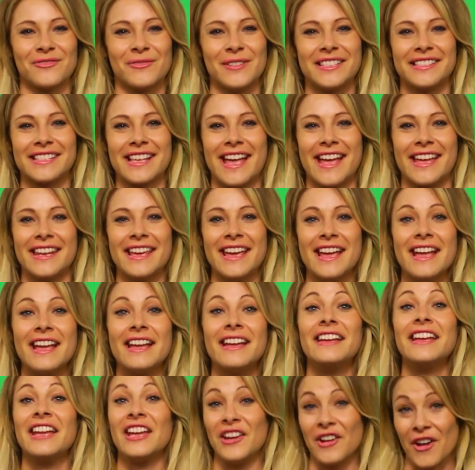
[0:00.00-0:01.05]
We said,
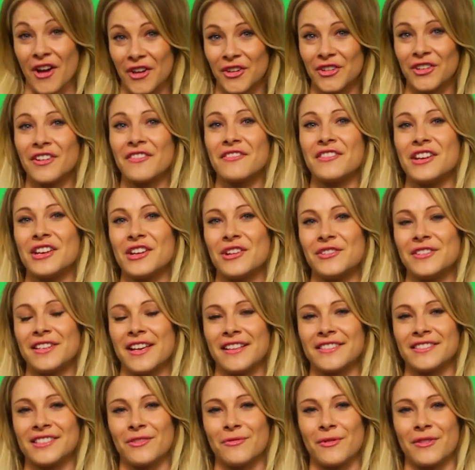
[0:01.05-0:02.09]
in honor of the new
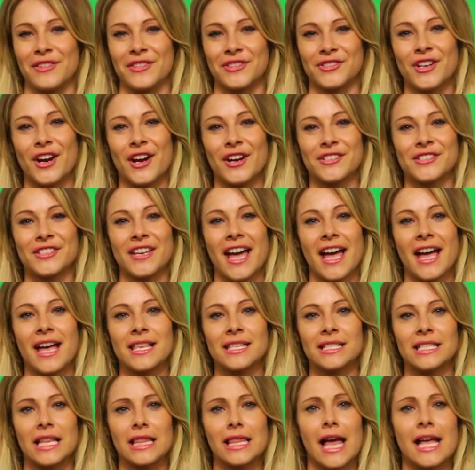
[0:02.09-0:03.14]
Dancing with the Stars
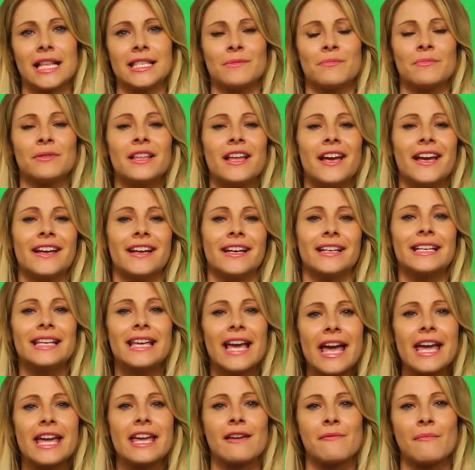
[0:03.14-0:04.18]
cast, let's play a
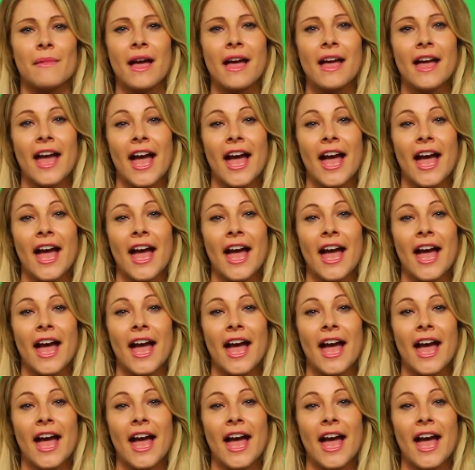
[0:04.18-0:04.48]
game.